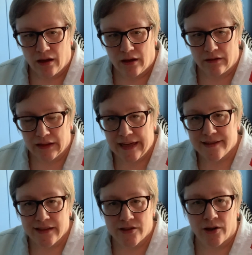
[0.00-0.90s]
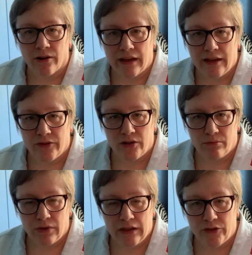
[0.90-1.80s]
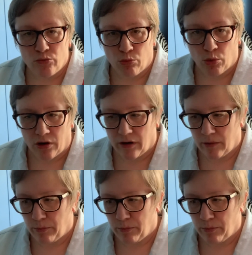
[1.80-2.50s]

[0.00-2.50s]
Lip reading: lays into her even more